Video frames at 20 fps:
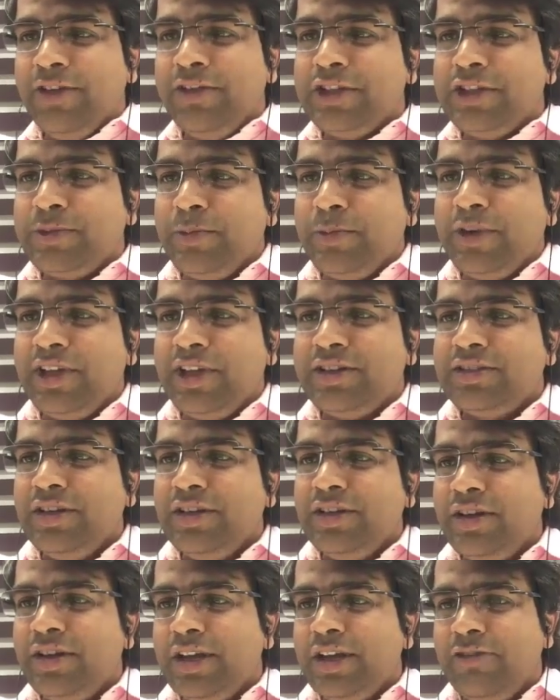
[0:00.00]
which makes
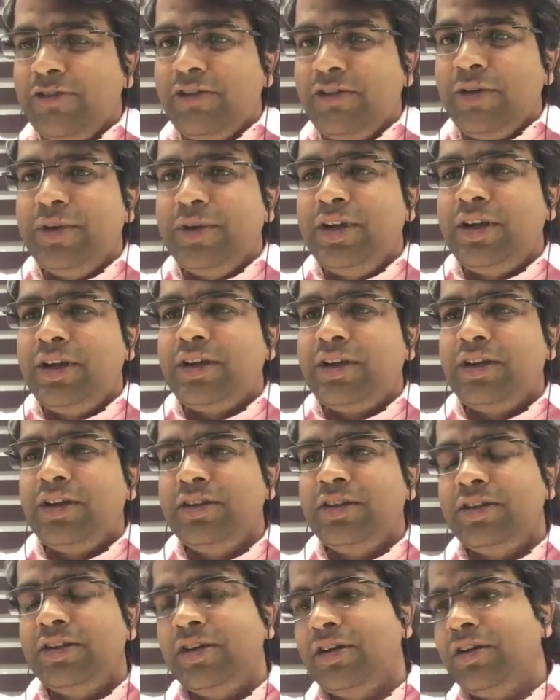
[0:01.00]
the environment
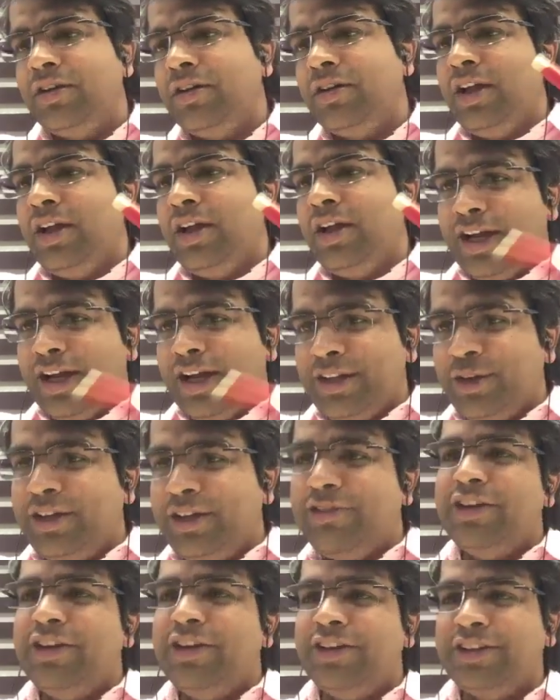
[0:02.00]

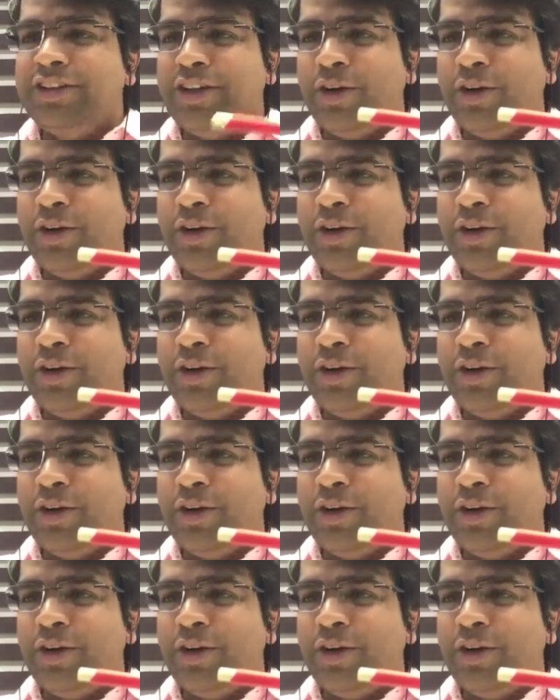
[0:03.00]
even in